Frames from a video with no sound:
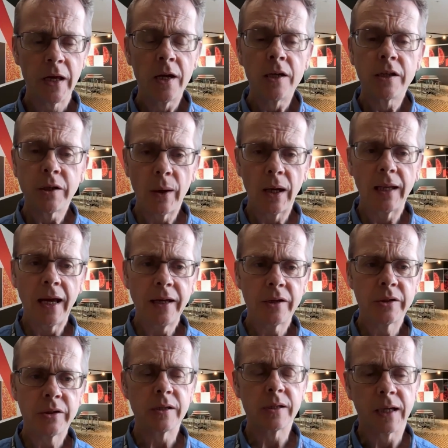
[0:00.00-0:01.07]
So our
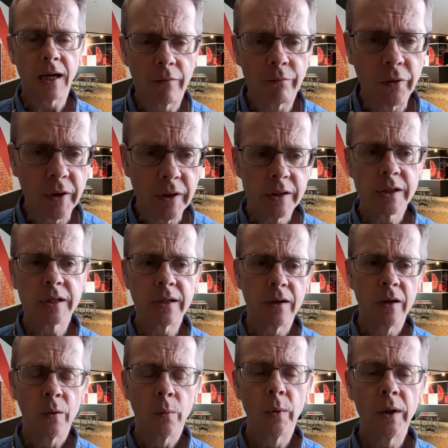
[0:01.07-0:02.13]
latest discoveries
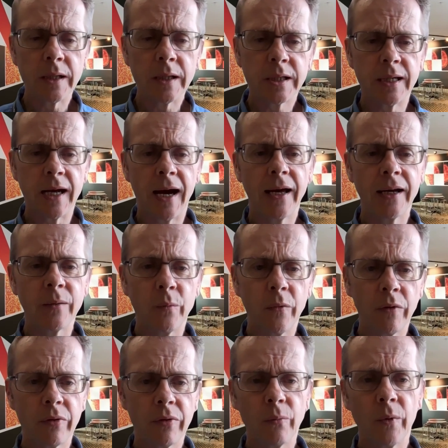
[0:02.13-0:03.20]
really started
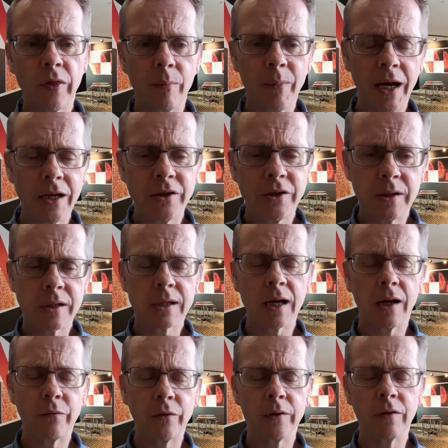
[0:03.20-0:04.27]
with a major
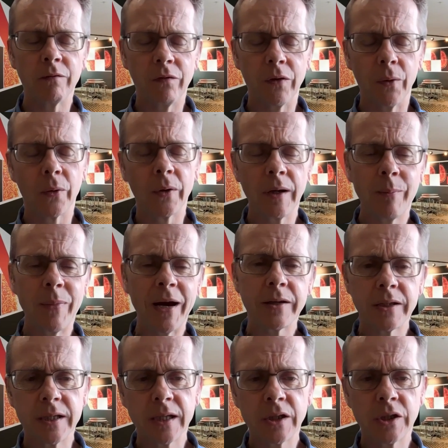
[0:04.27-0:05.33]
discovery at the Florey about
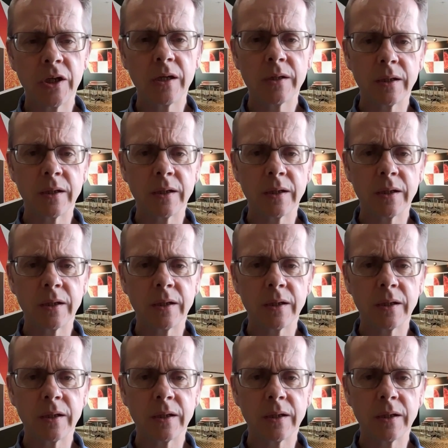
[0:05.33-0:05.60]
6 years